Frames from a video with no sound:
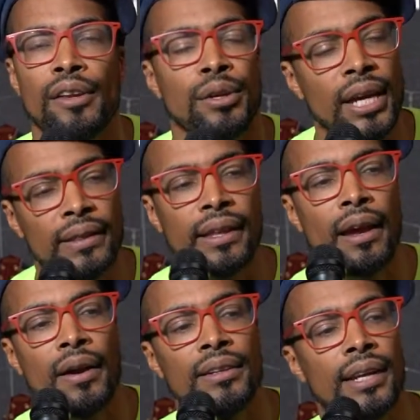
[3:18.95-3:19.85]
and you get
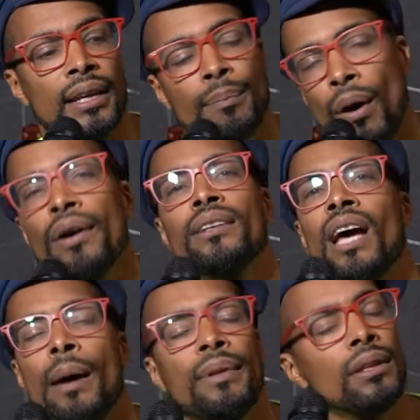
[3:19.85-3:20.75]
there and it's like party
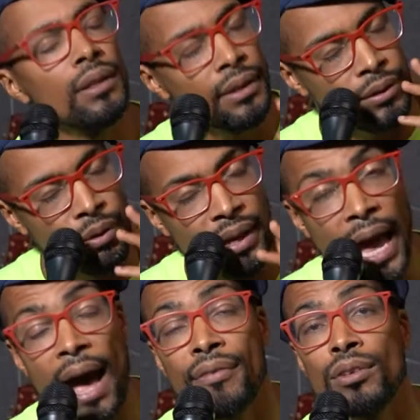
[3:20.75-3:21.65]
time. You
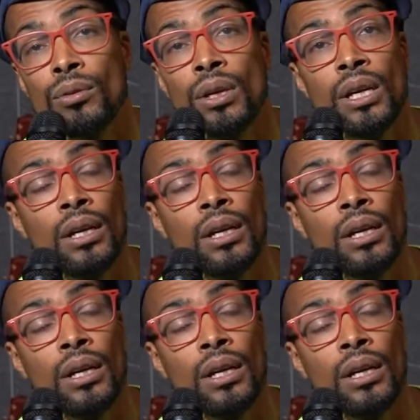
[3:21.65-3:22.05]
have to.